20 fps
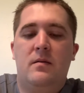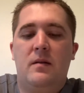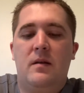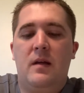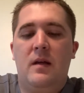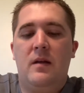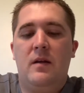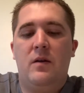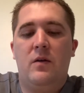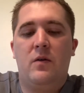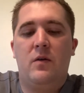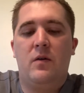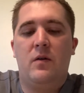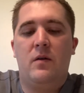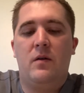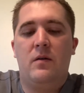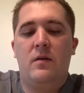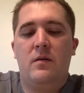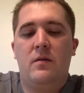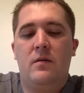get
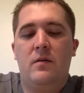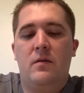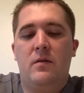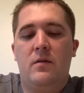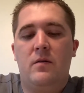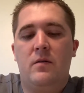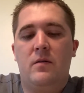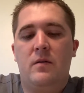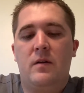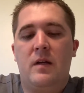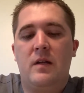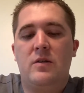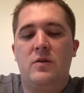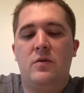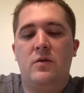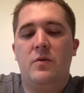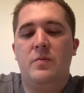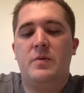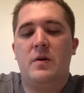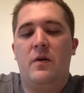your
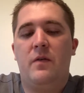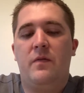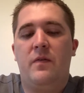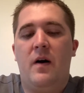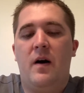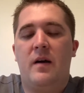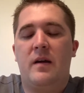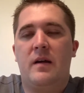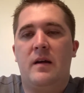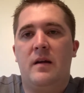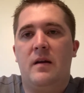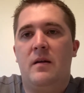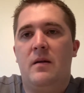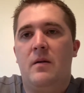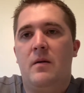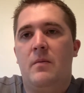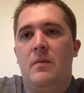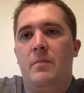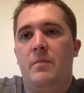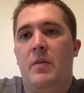loupes all foggy,
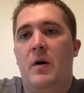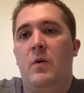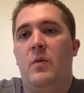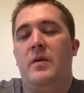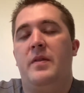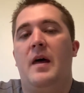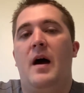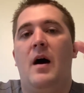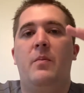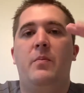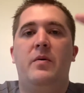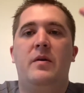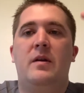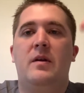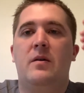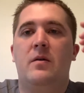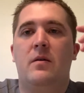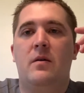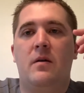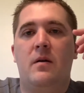but without putting
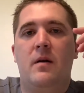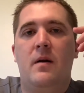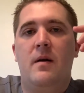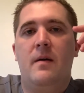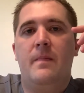your